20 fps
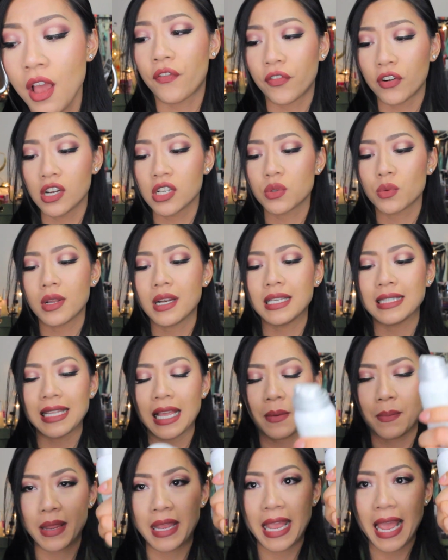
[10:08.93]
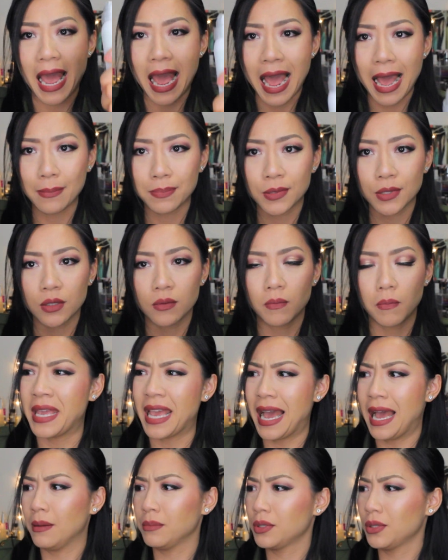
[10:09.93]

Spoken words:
The first one is like my absolute